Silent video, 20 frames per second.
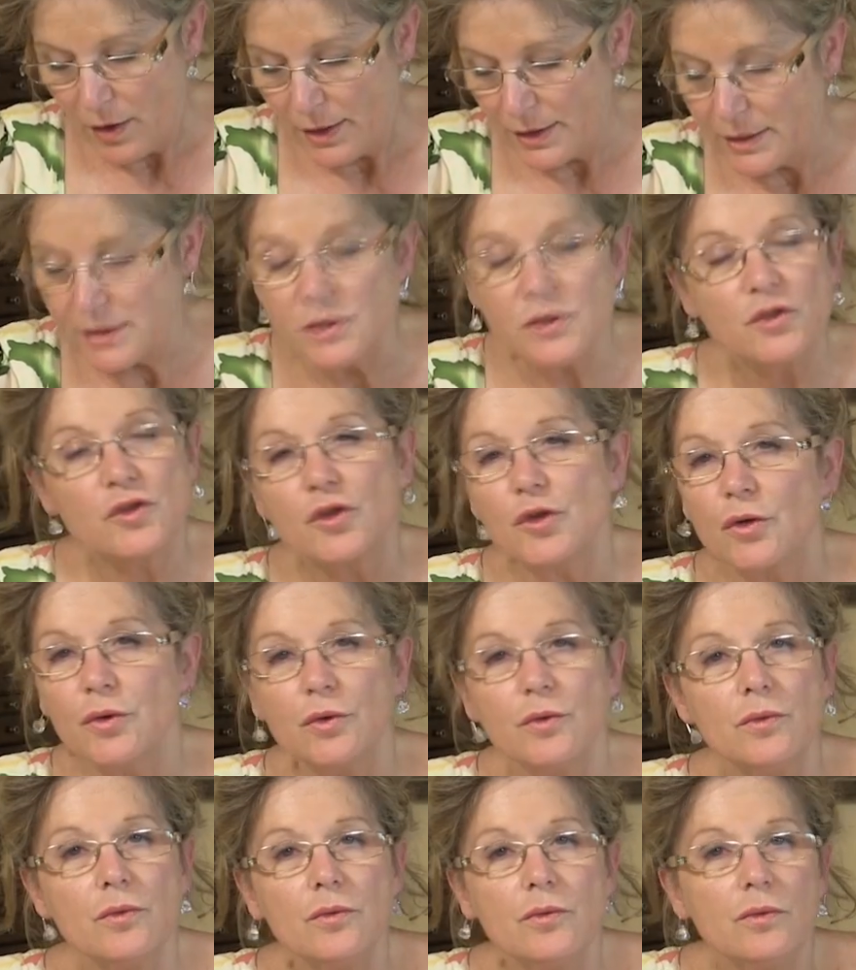is
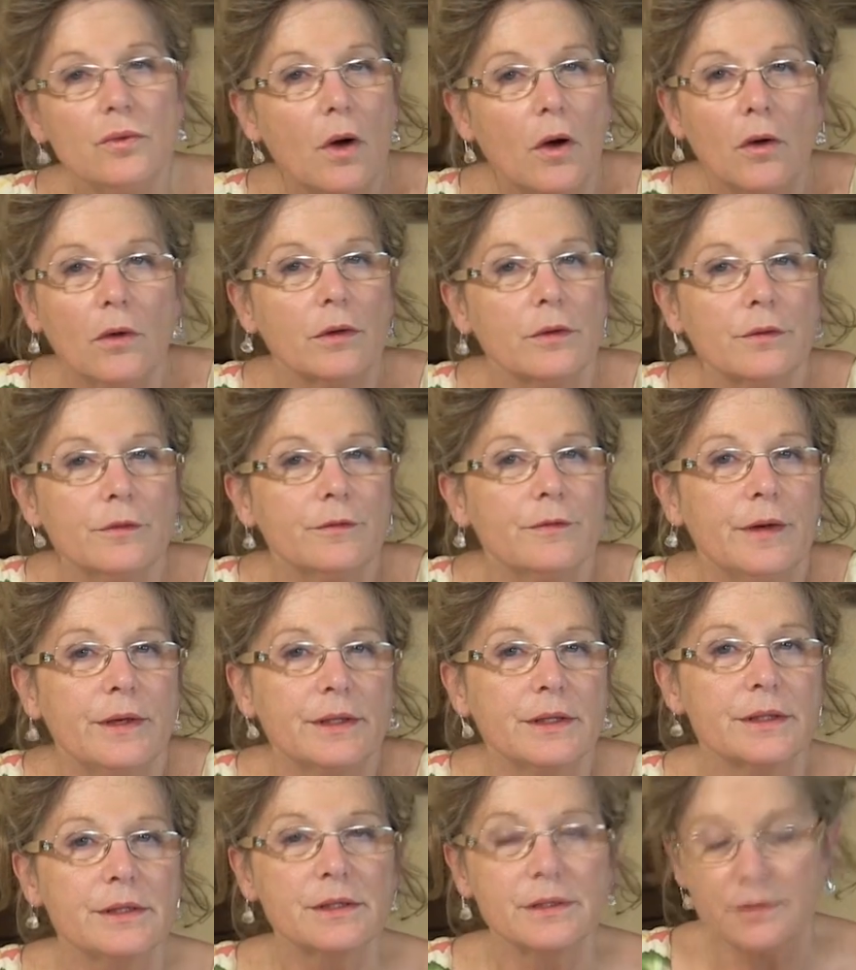too olive
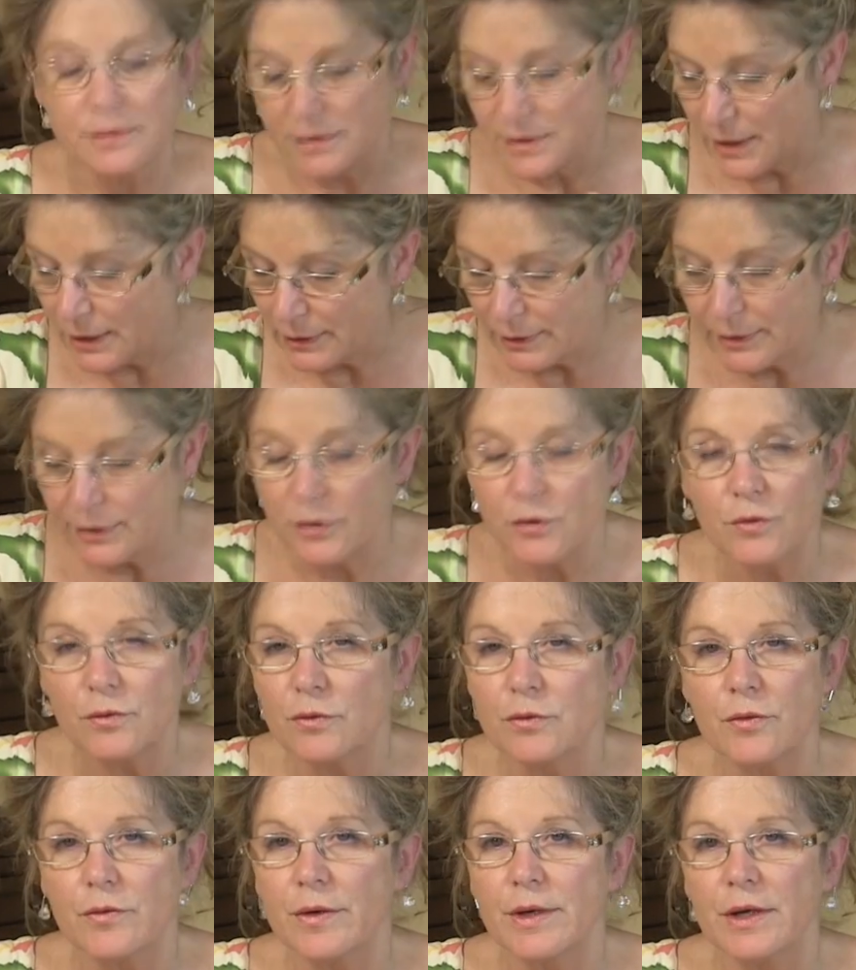and it's dulling
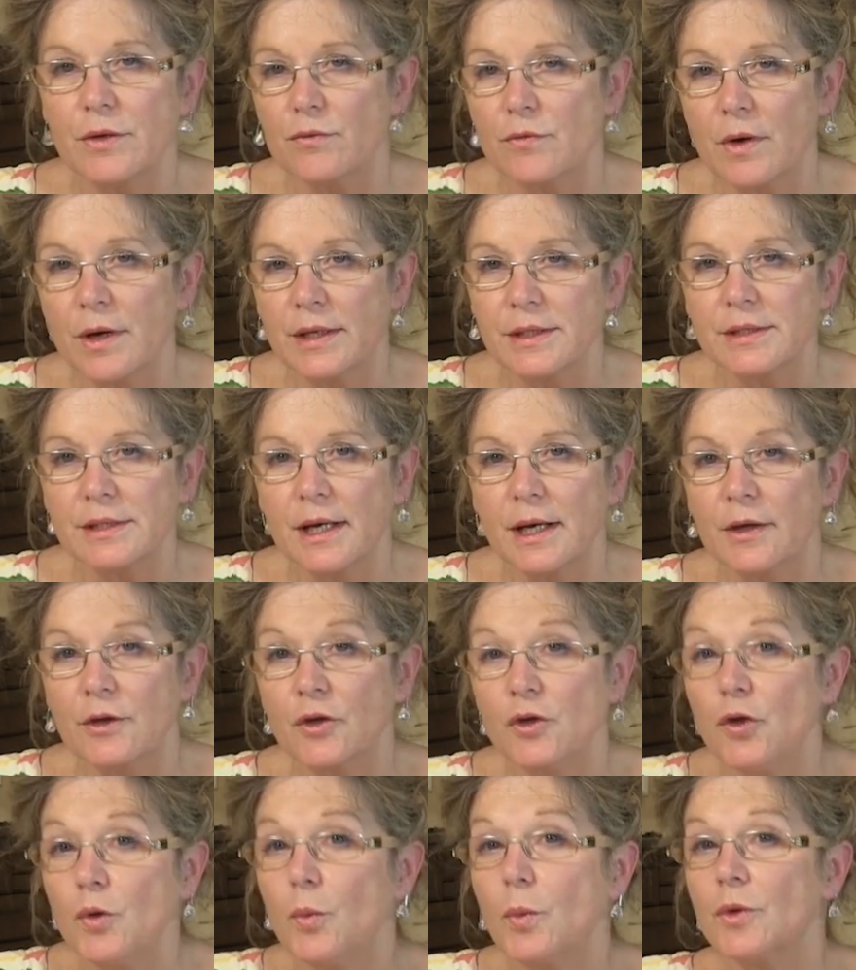your green right down
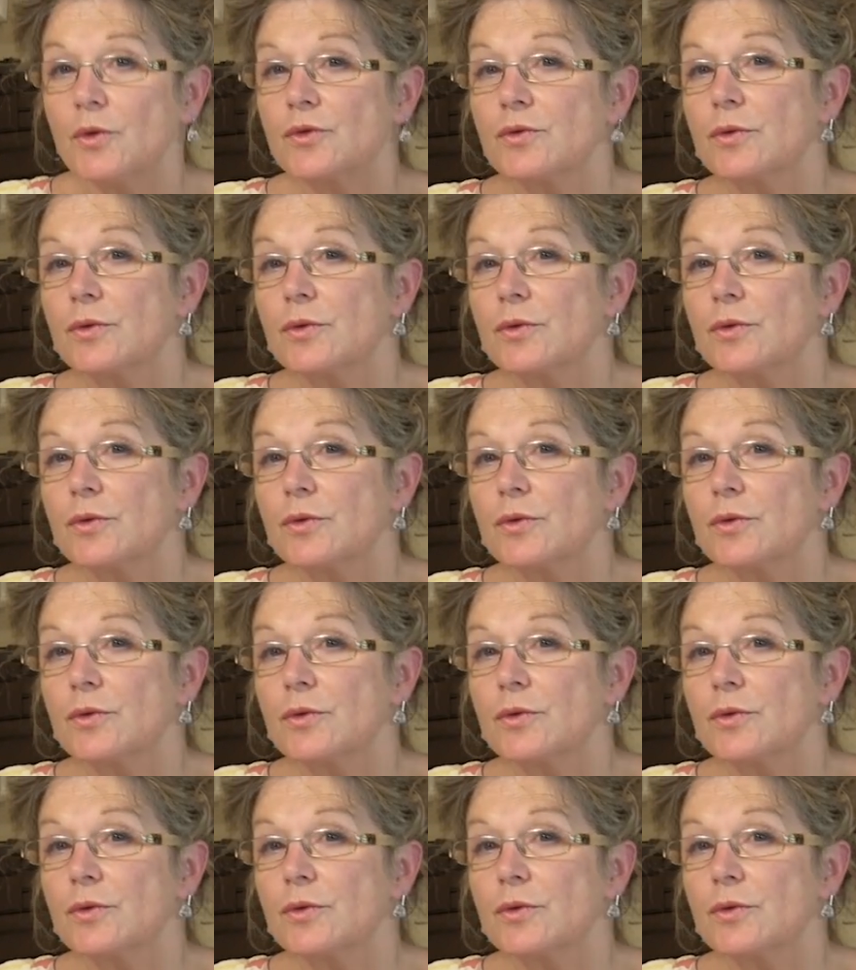and you want